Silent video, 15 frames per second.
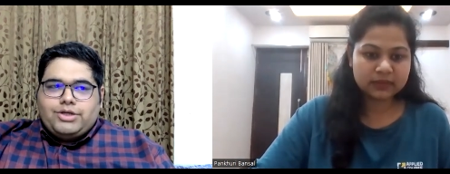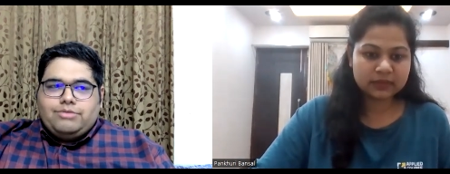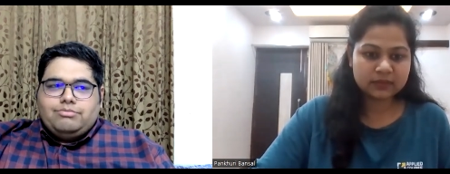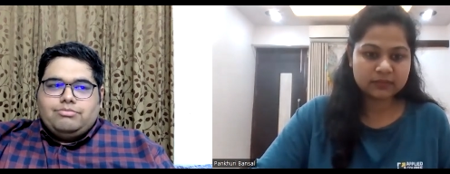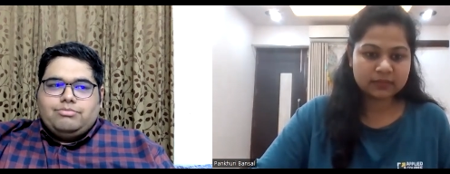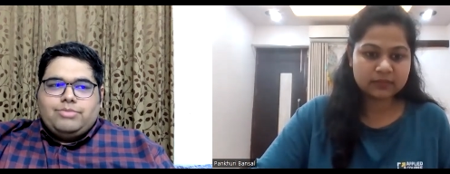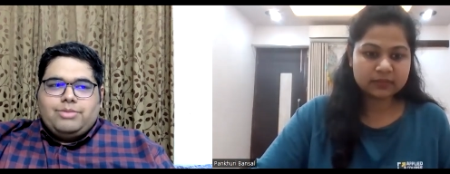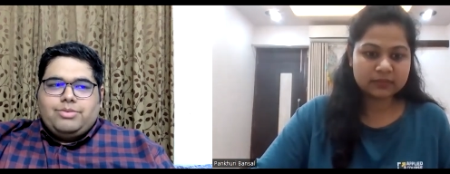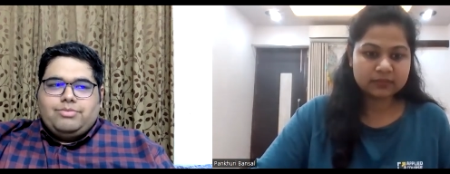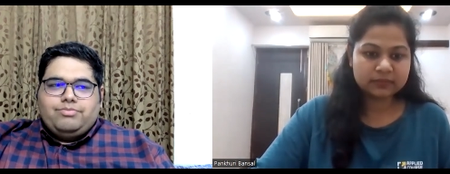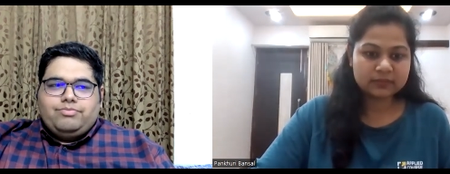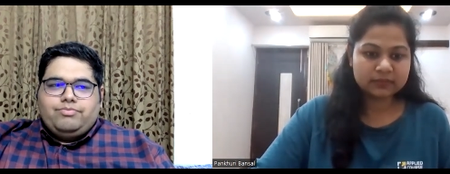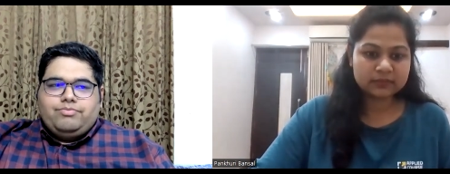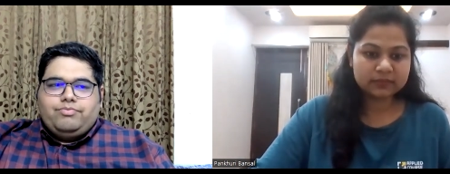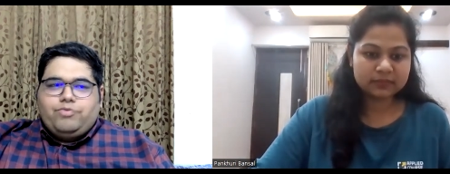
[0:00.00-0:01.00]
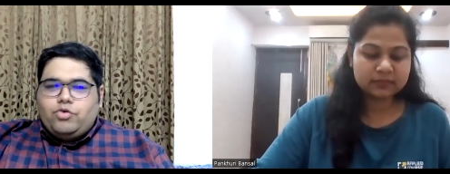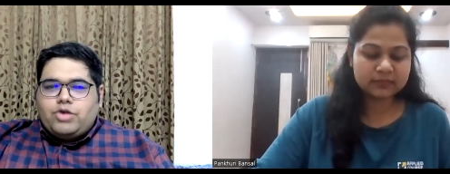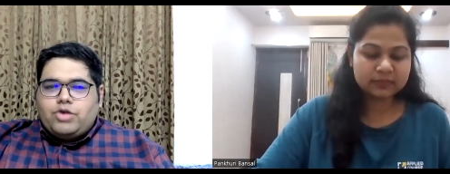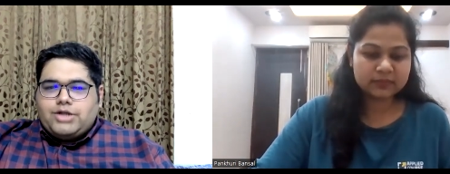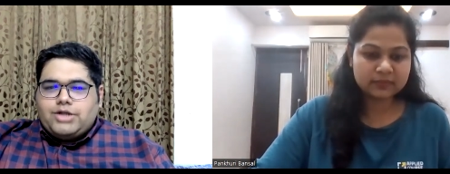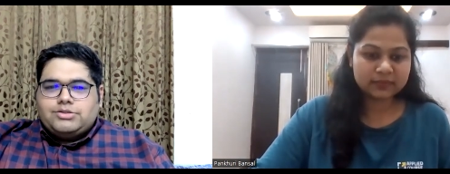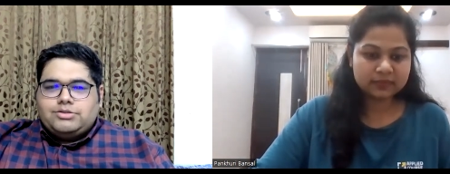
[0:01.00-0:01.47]
Speaker 1: maybe 4
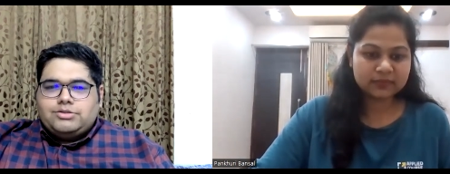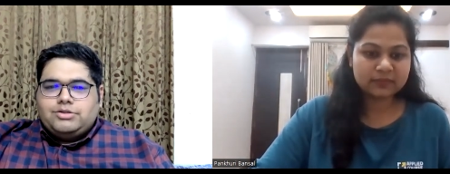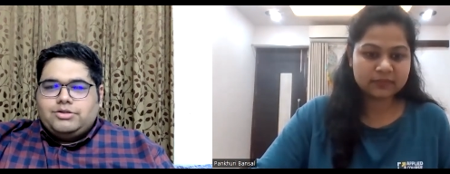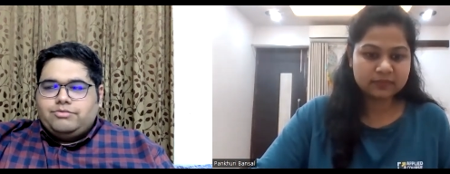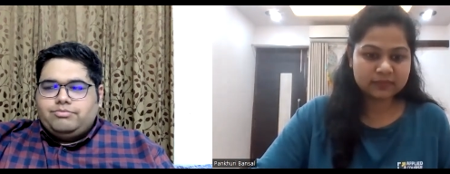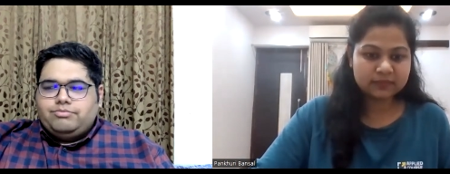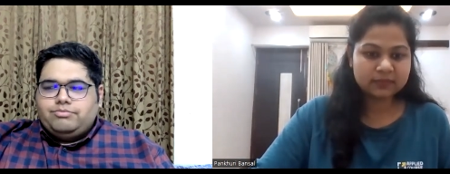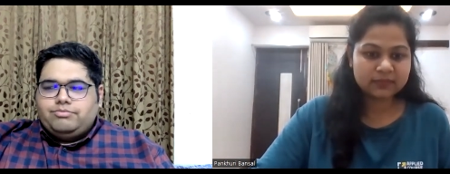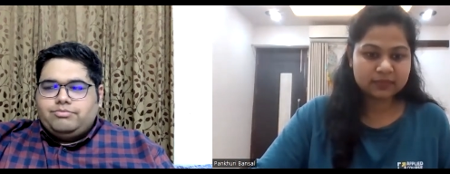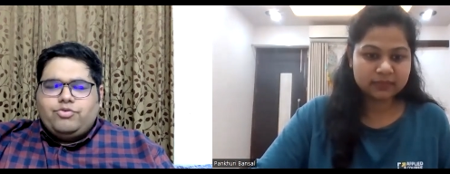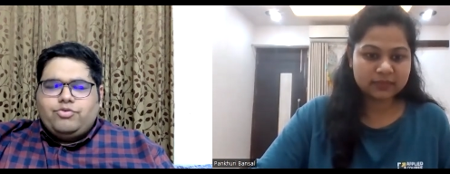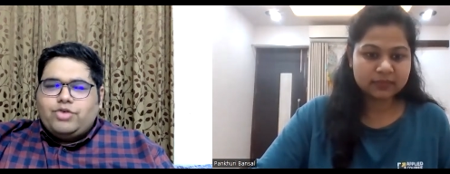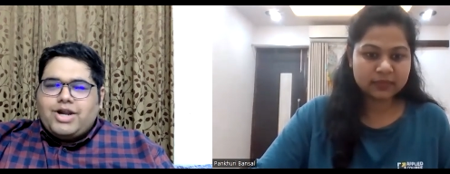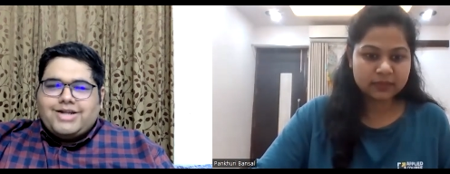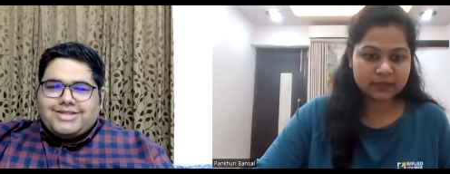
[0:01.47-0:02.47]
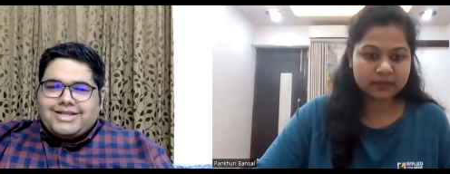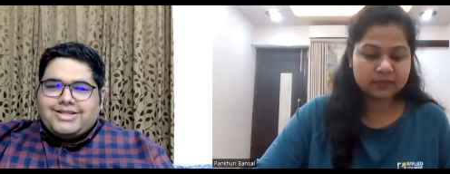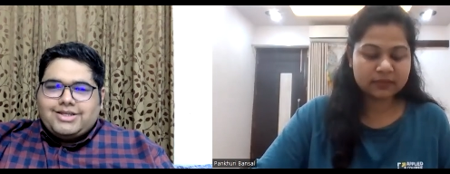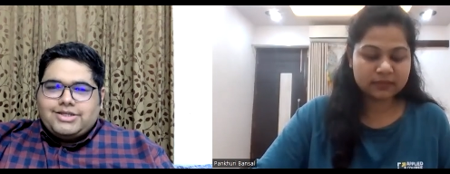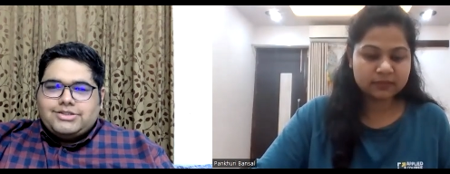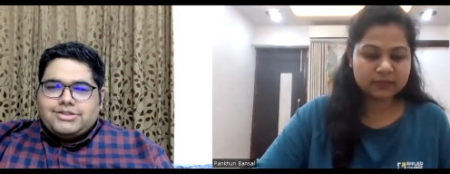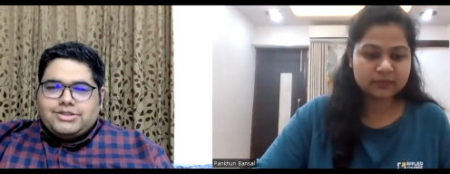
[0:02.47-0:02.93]
hours. 4 hours, I think,
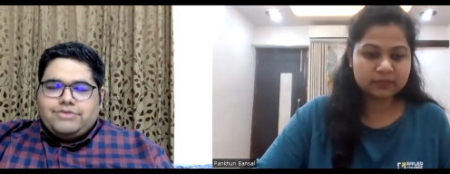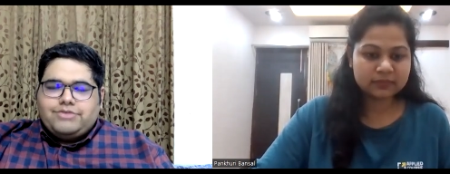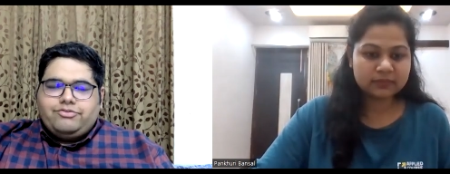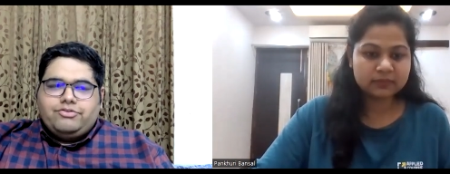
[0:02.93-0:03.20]
is enough.